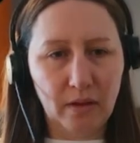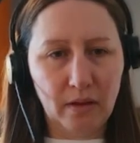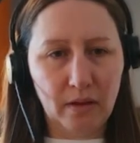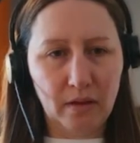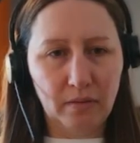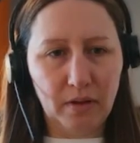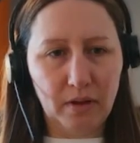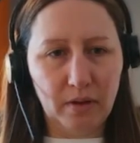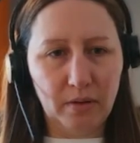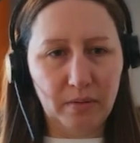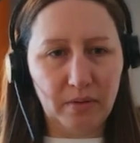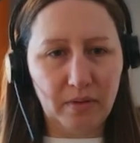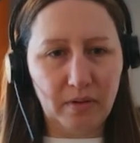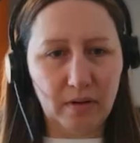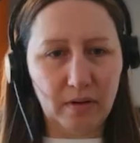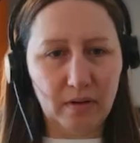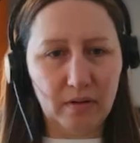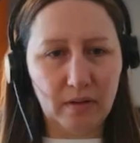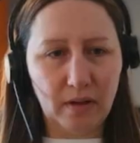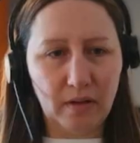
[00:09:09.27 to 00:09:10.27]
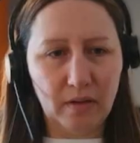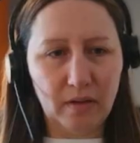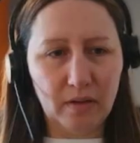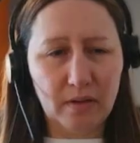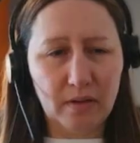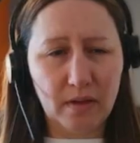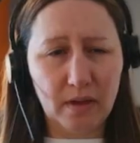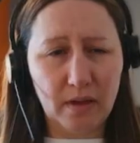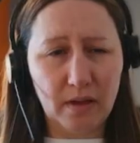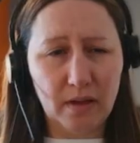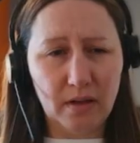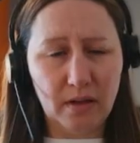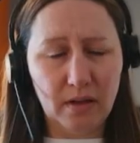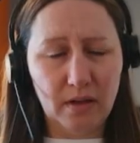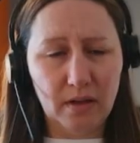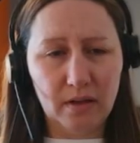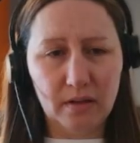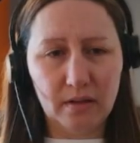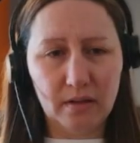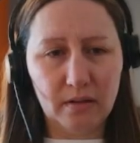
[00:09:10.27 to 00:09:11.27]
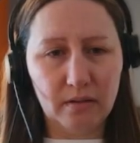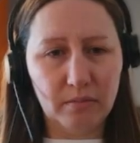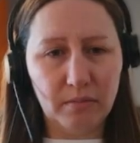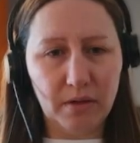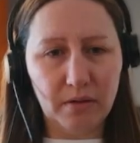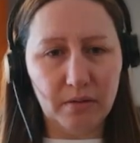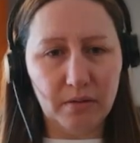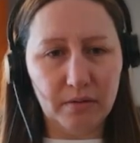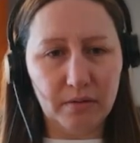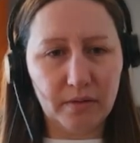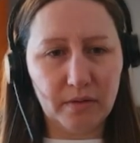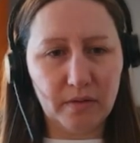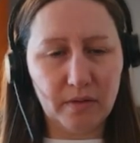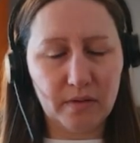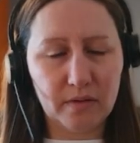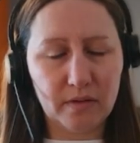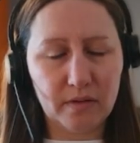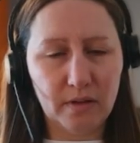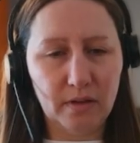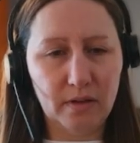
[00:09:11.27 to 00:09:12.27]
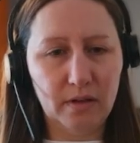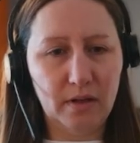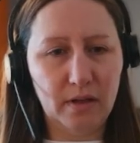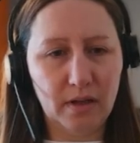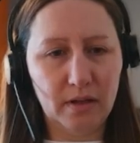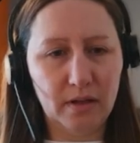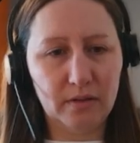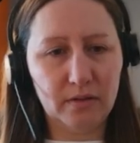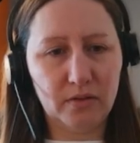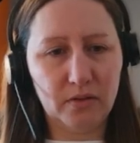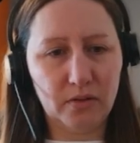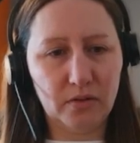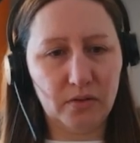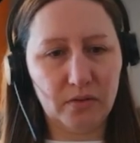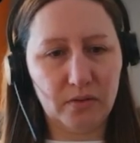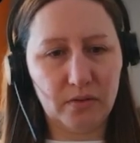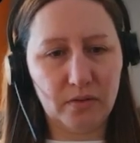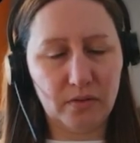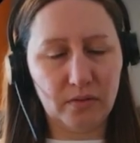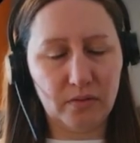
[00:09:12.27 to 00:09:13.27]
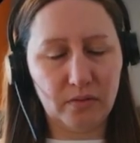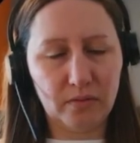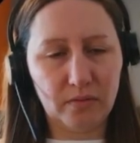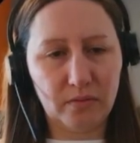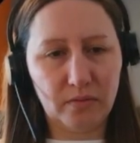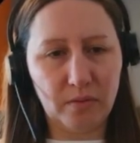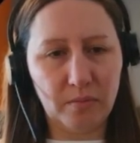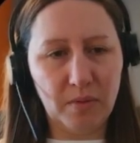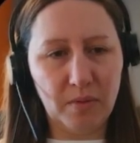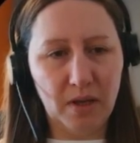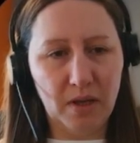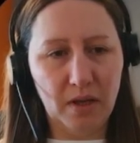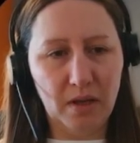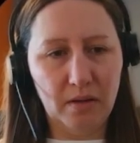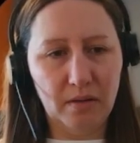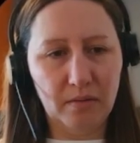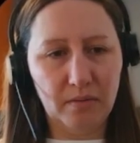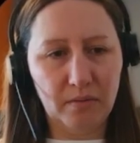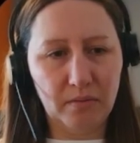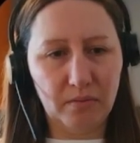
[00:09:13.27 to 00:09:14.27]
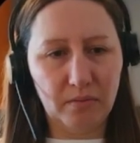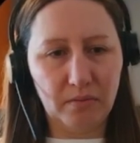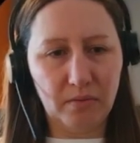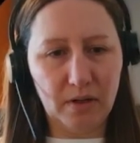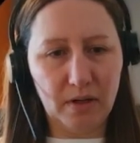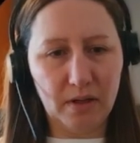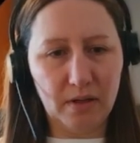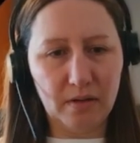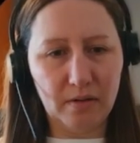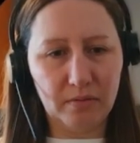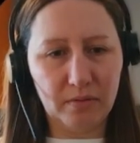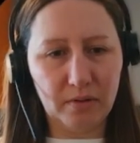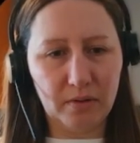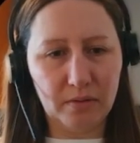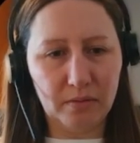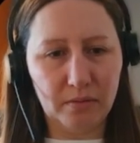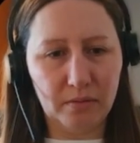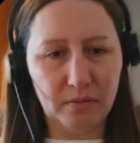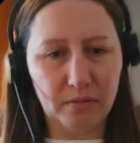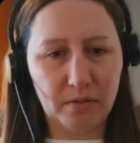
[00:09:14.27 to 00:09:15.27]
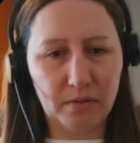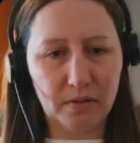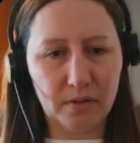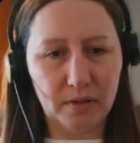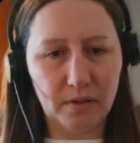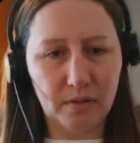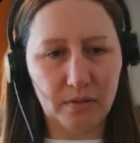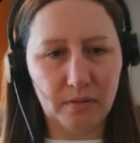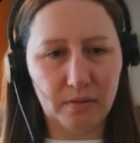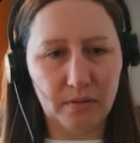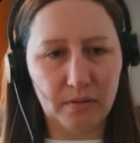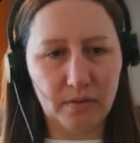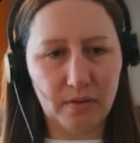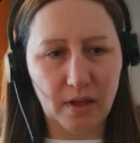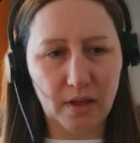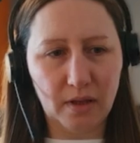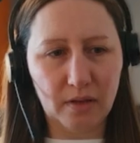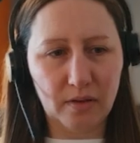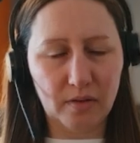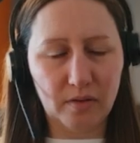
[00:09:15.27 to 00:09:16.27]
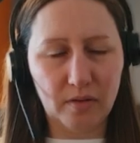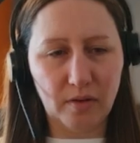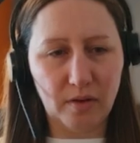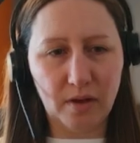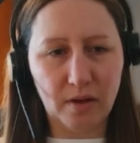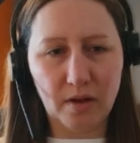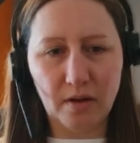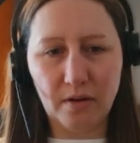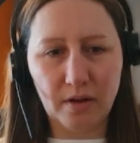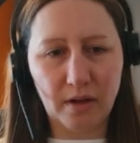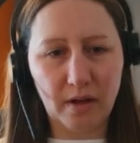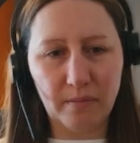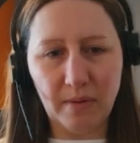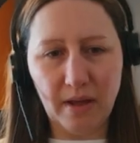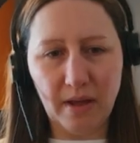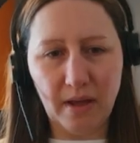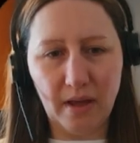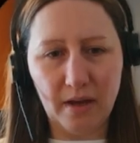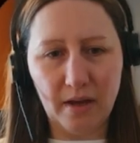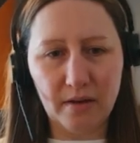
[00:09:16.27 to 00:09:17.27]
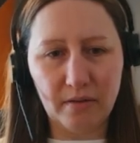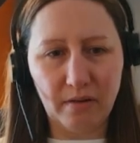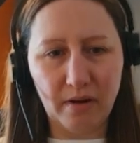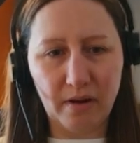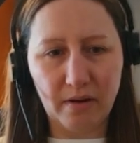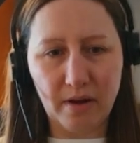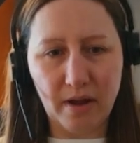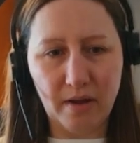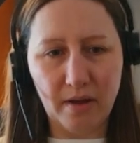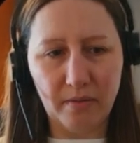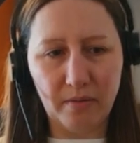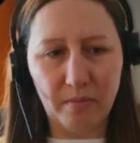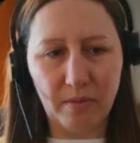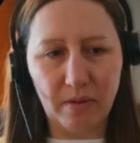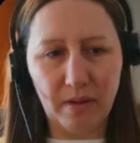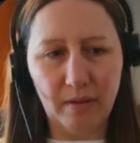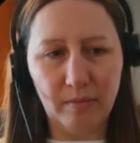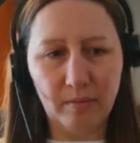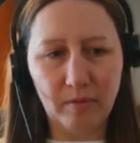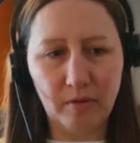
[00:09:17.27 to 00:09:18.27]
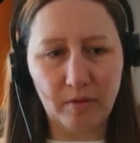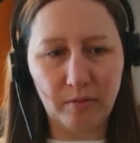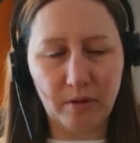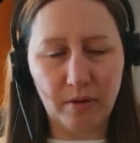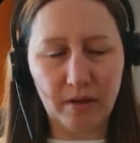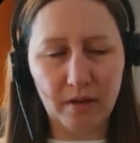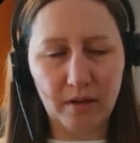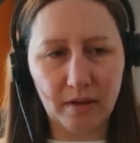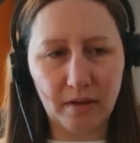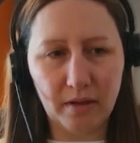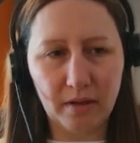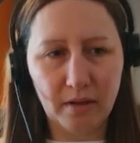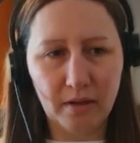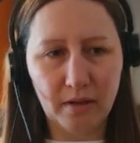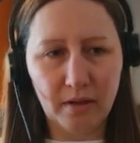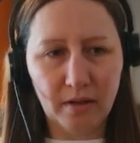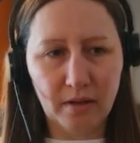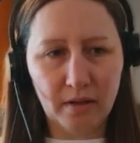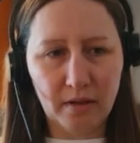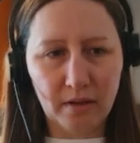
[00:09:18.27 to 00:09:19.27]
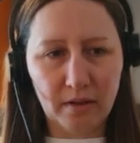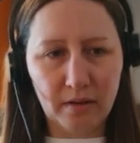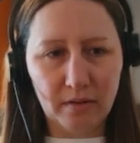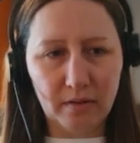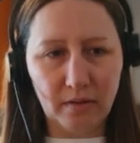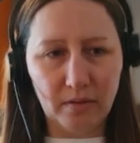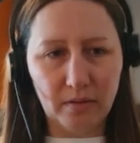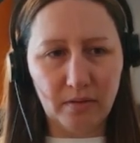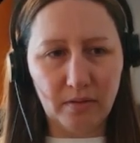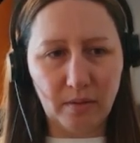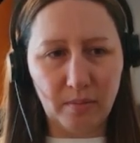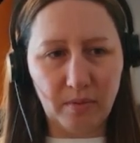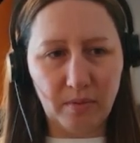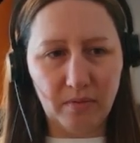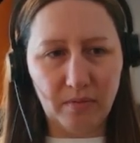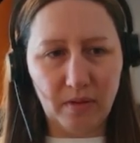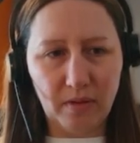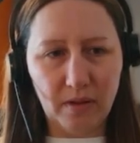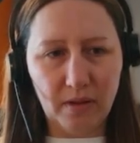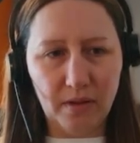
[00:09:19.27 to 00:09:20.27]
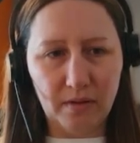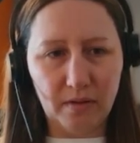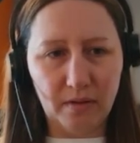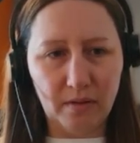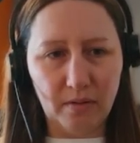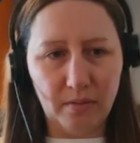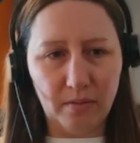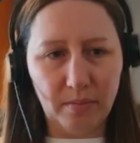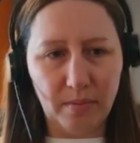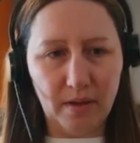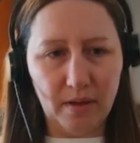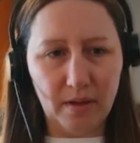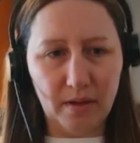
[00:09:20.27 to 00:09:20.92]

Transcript: yeah, I was going to say the ceiling, oh my god, the ceiling is just, for me, really difficult to texture. I can't get my head around how the beams work, so some of these are a bit